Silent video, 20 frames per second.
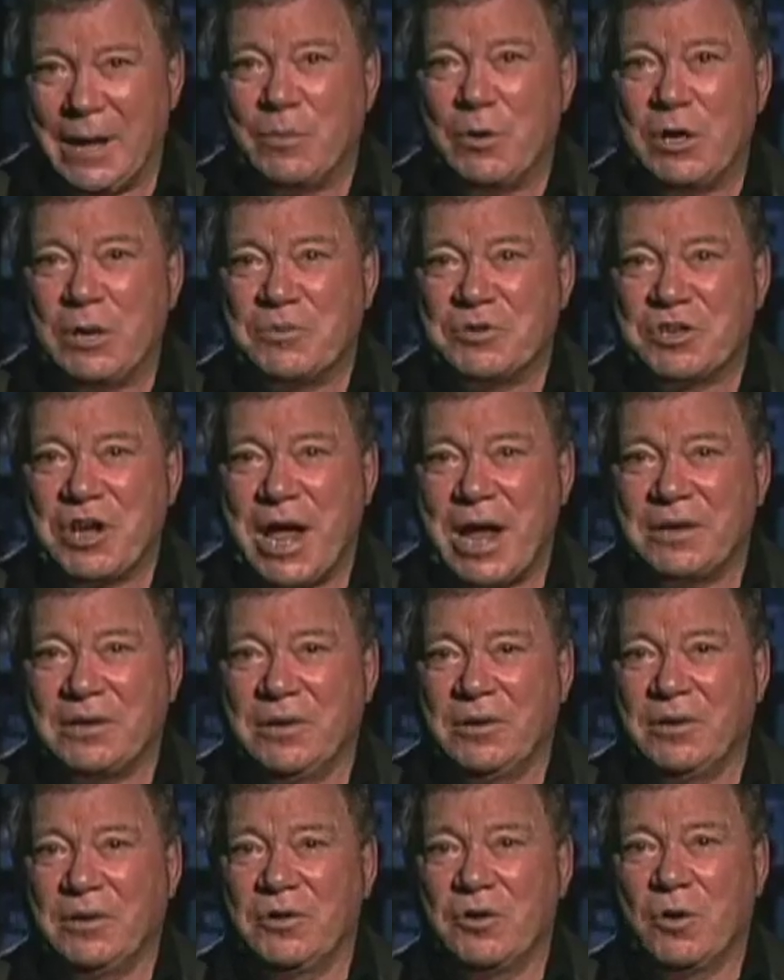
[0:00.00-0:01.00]
I'm William
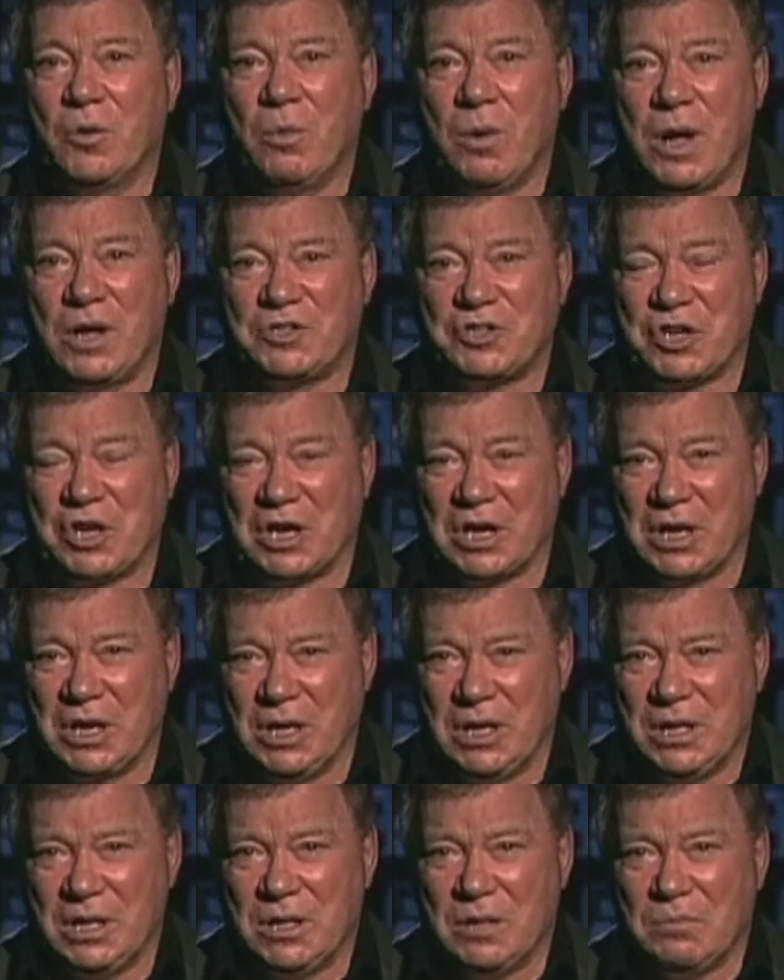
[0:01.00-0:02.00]
Shatner, and you're watching
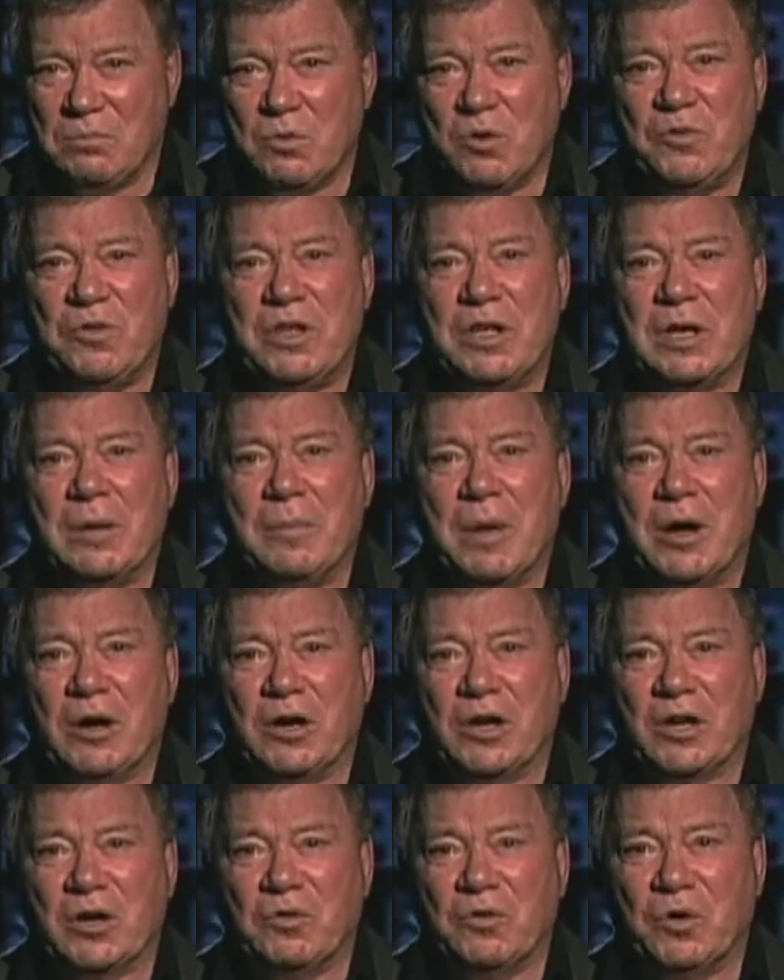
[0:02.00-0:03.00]
Moving
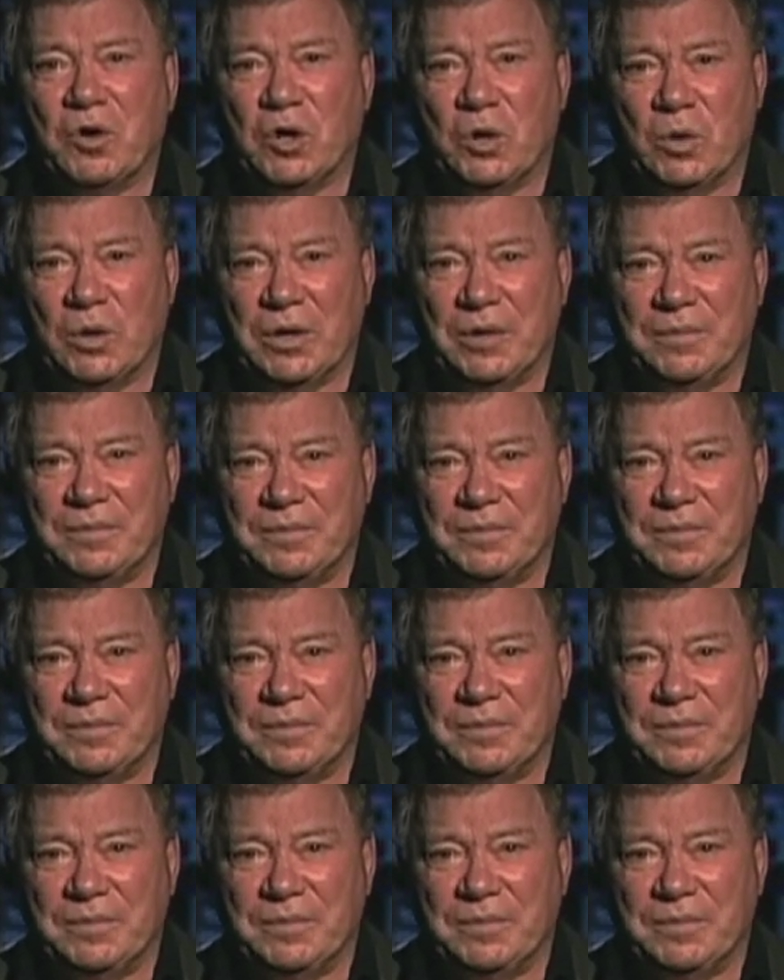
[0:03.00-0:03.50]
America Forward.